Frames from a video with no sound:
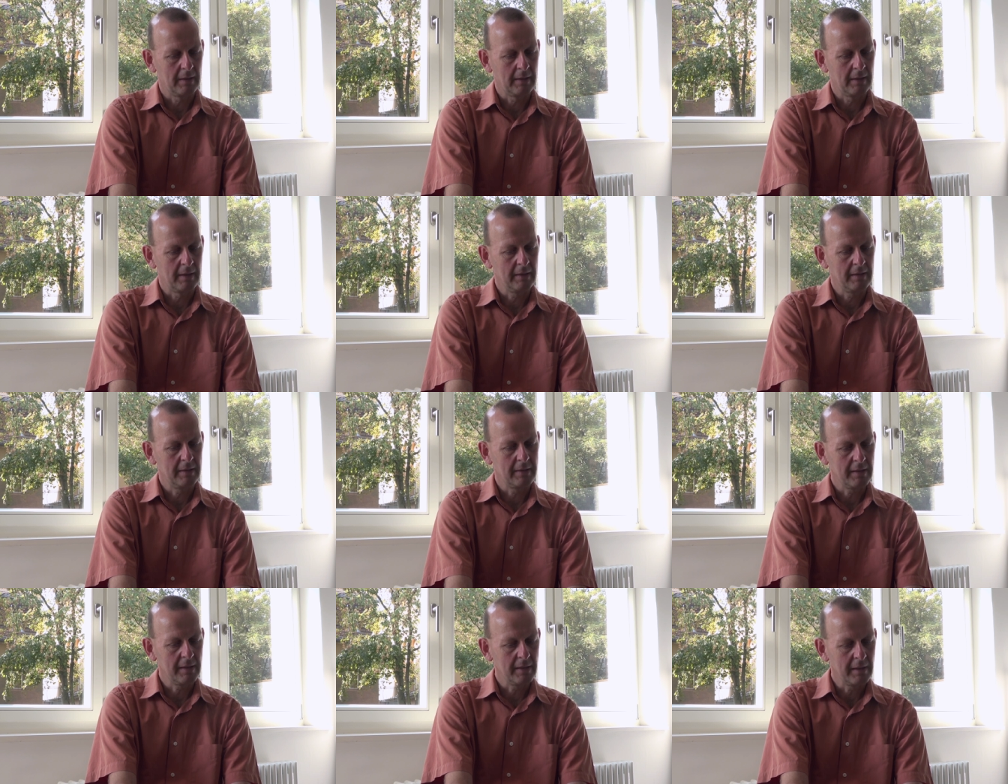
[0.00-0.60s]

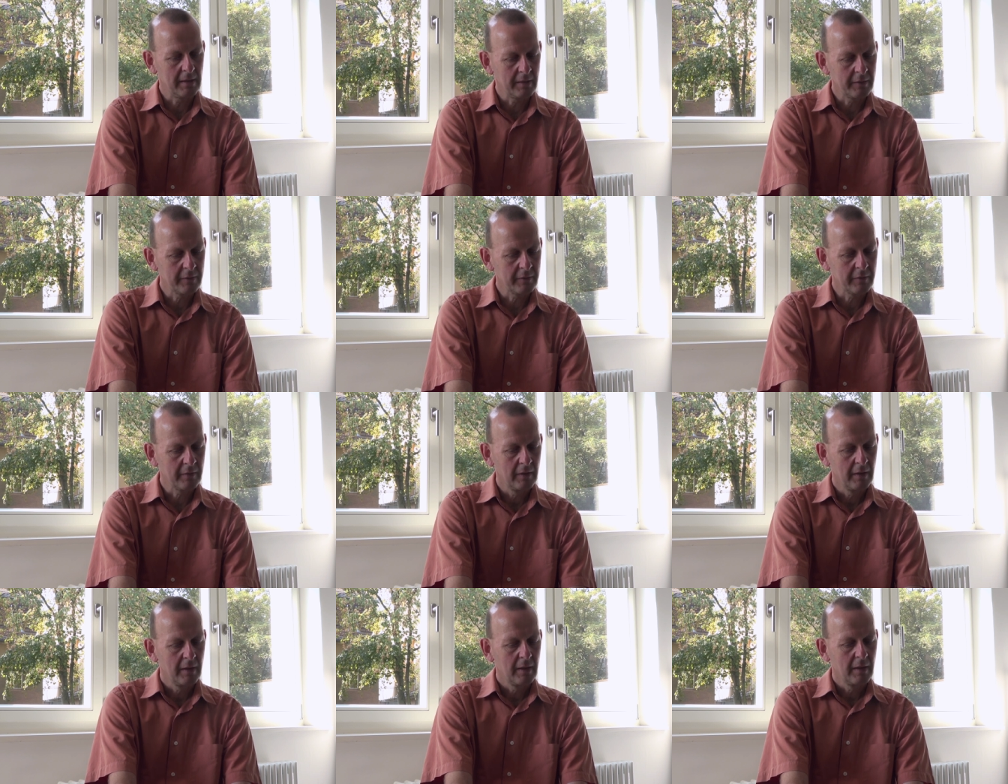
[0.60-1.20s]

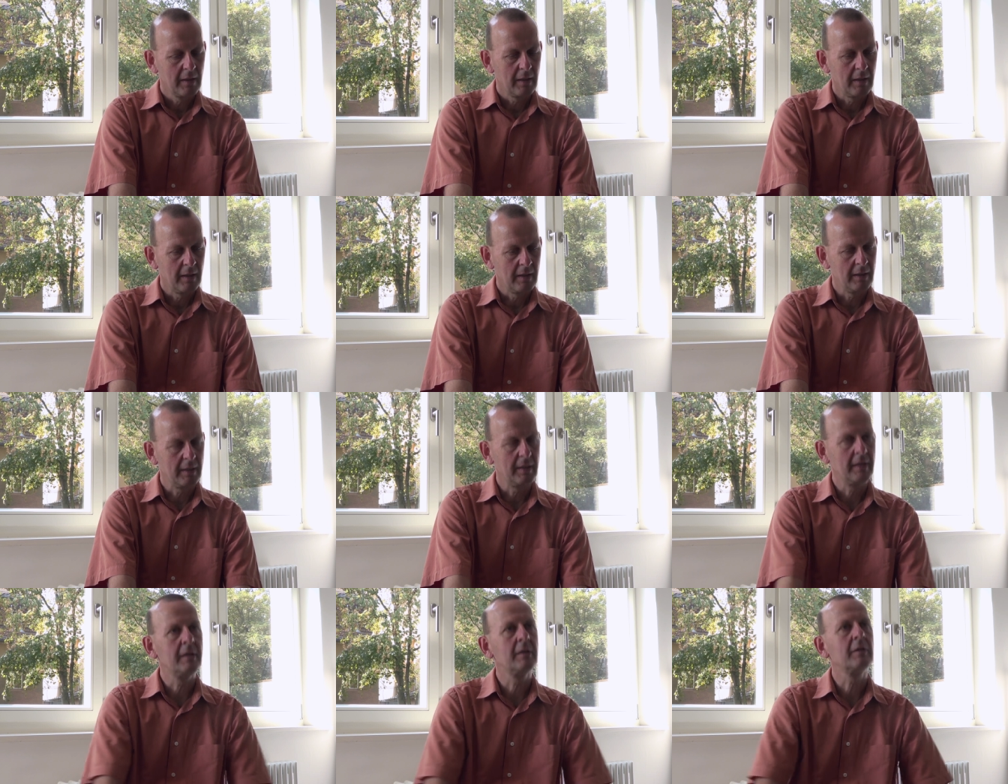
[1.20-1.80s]
ideas
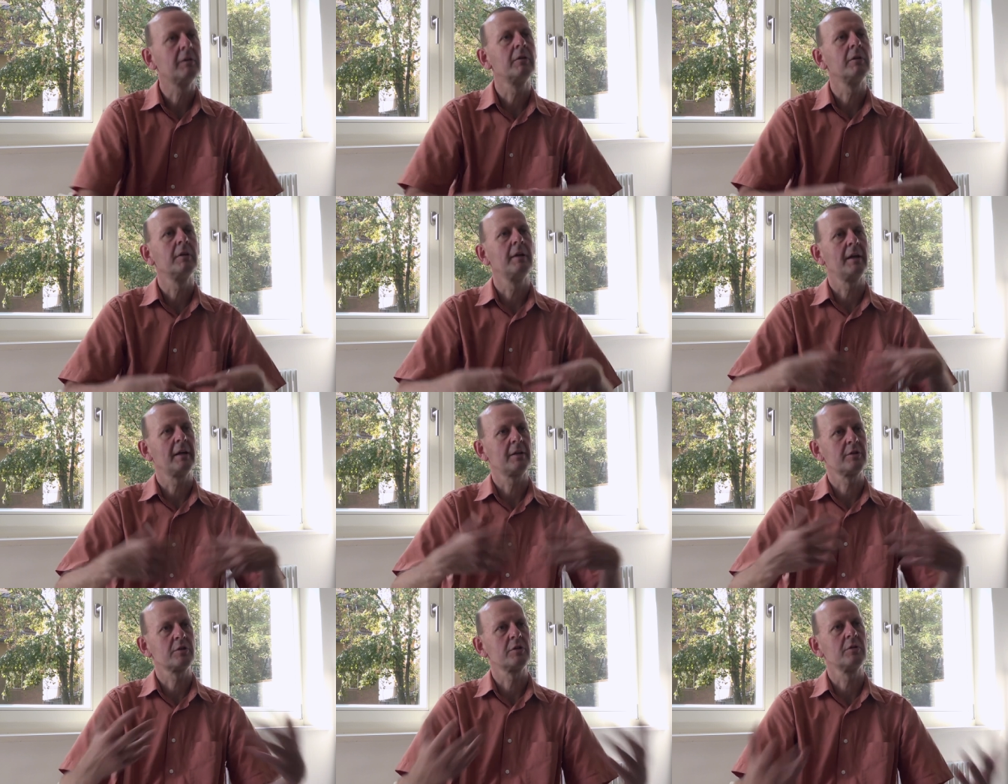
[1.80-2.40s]
in
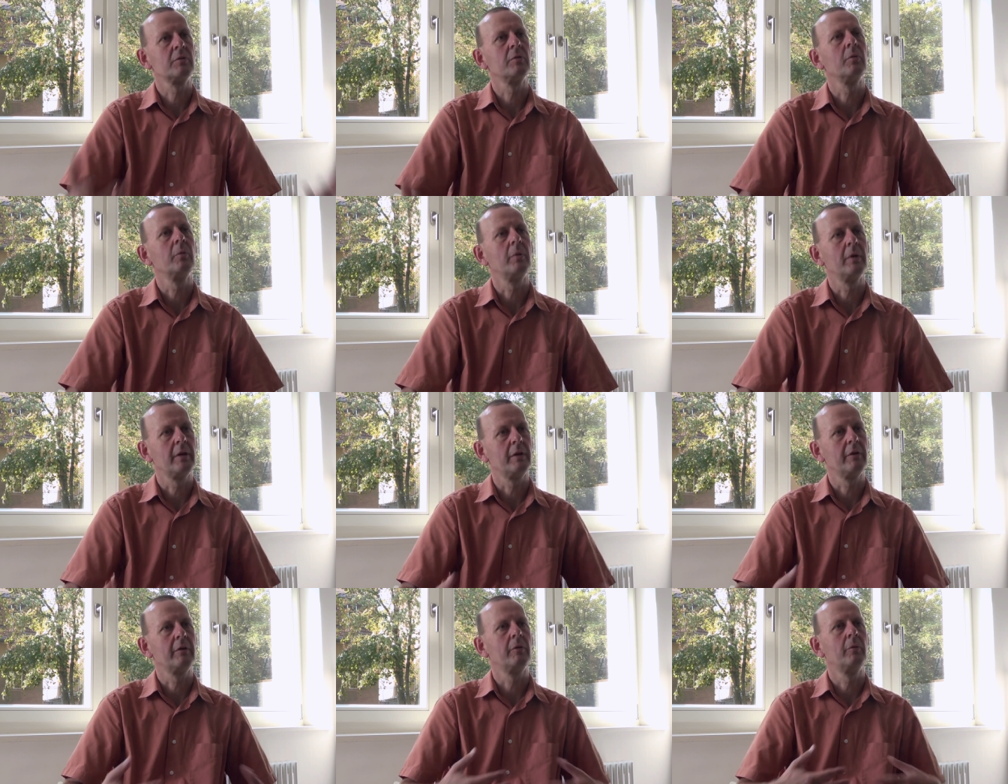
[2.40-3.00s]
connection
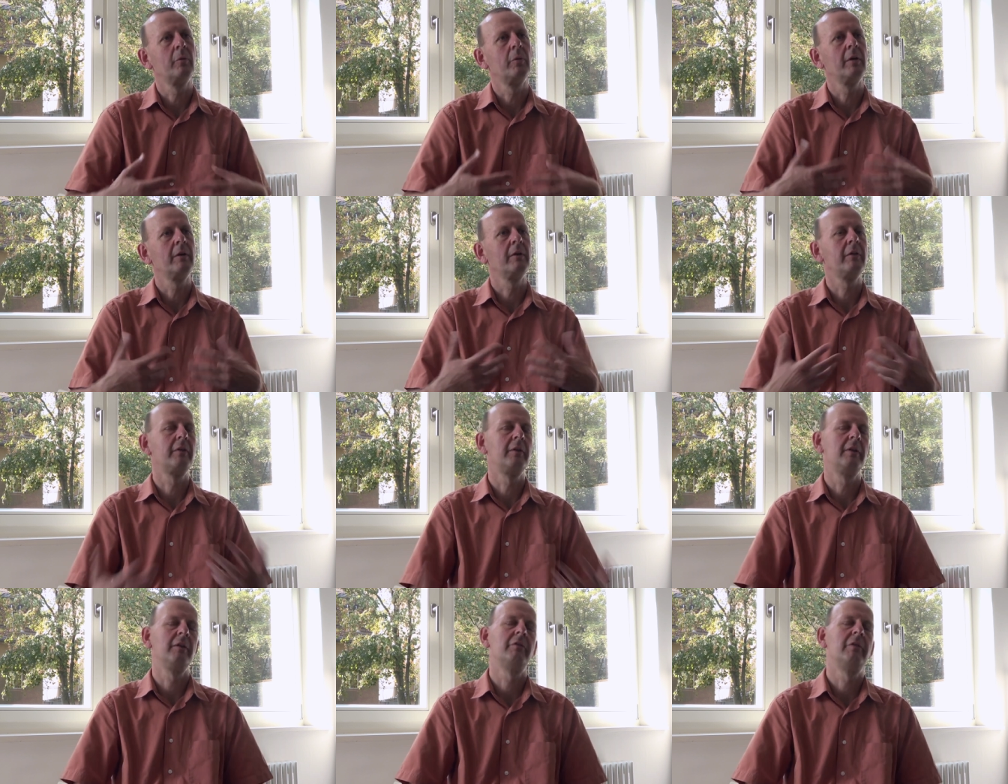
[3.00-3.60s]

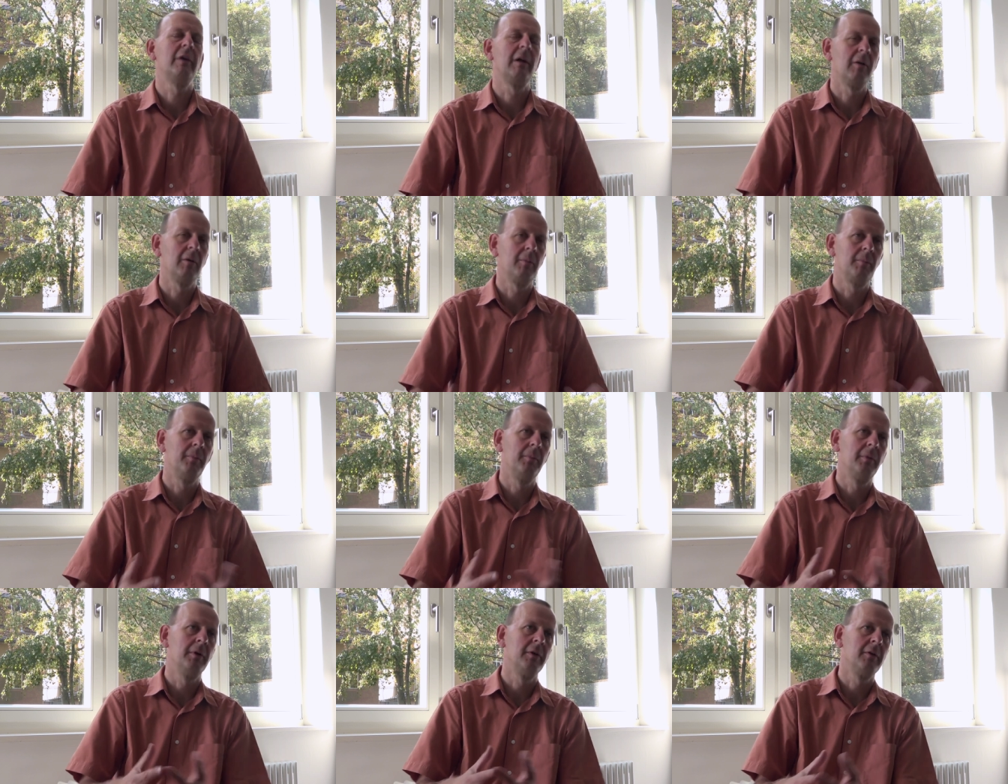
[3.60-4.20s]
with
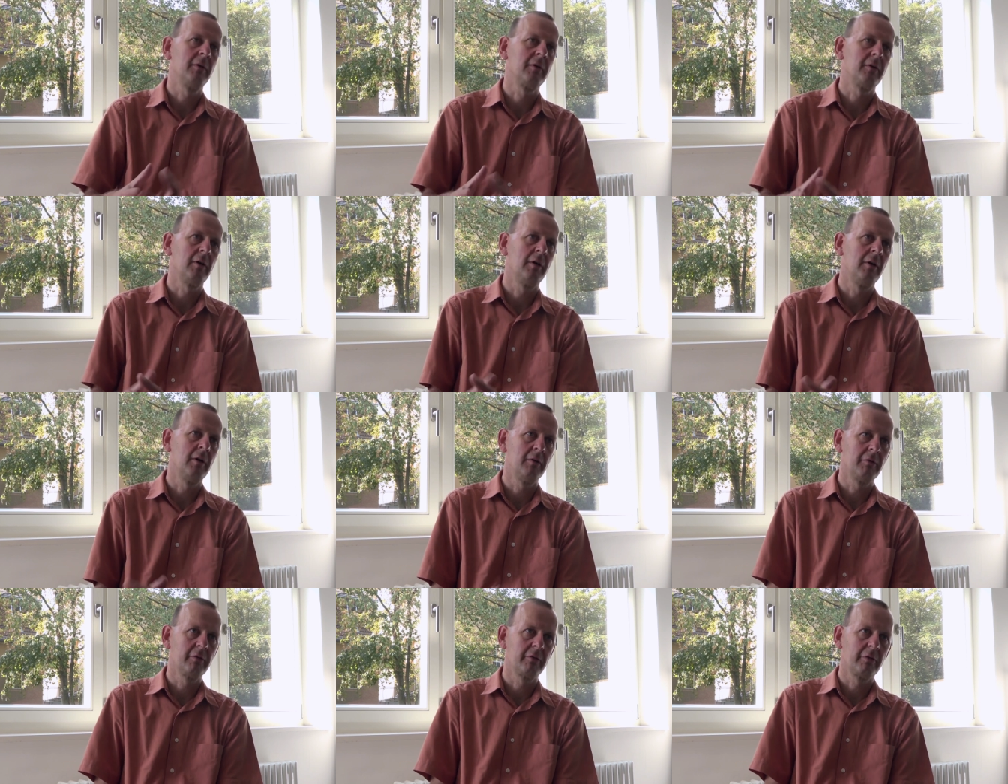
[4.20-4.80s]
developments
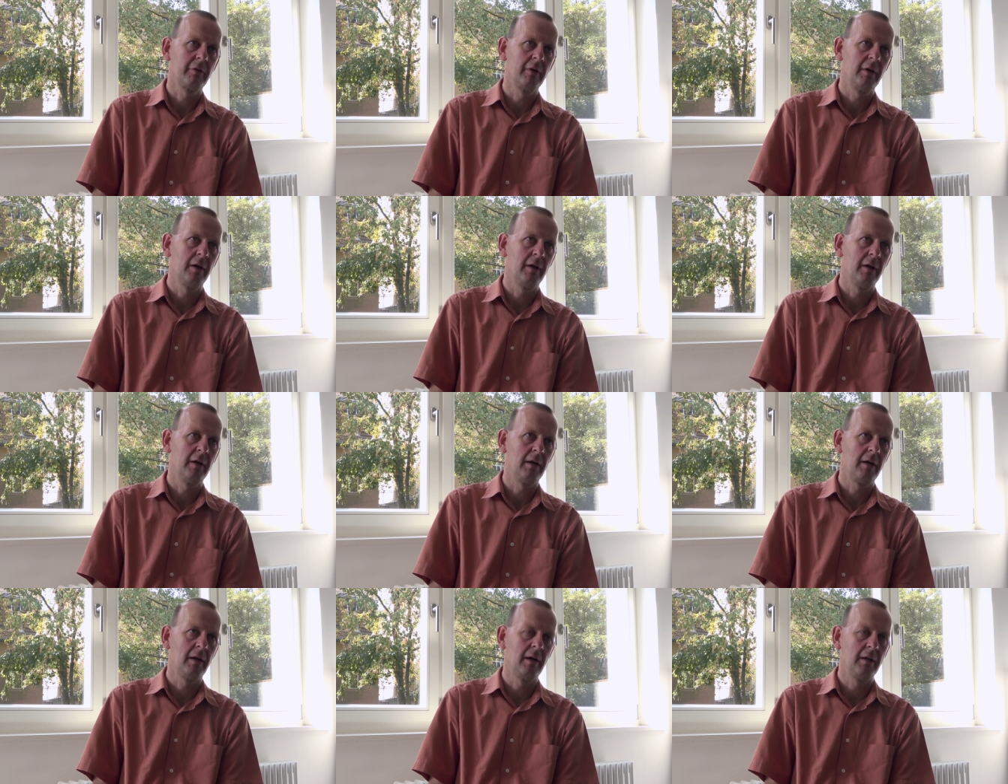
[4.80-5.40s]
of
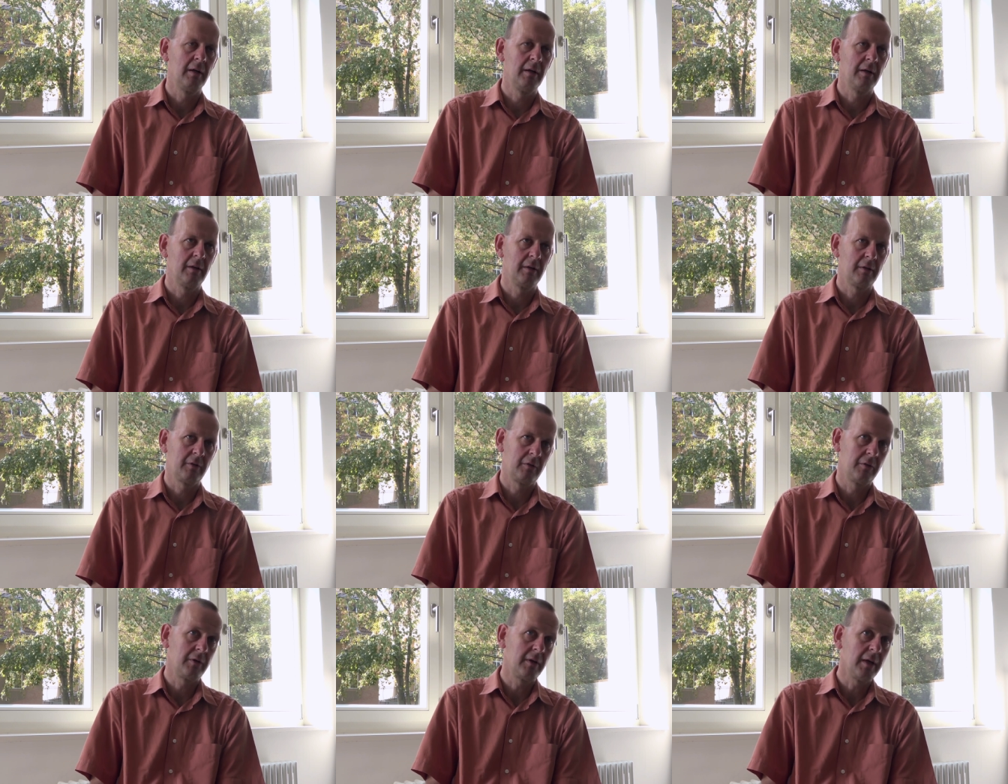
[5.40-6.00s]

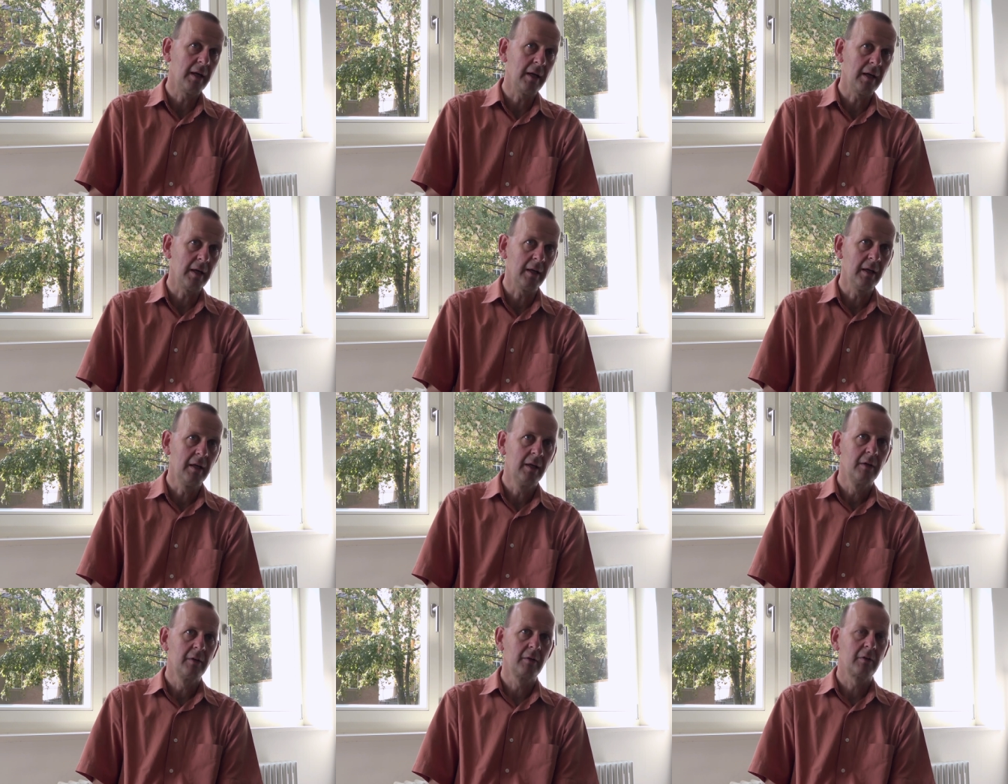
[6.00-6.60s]
today.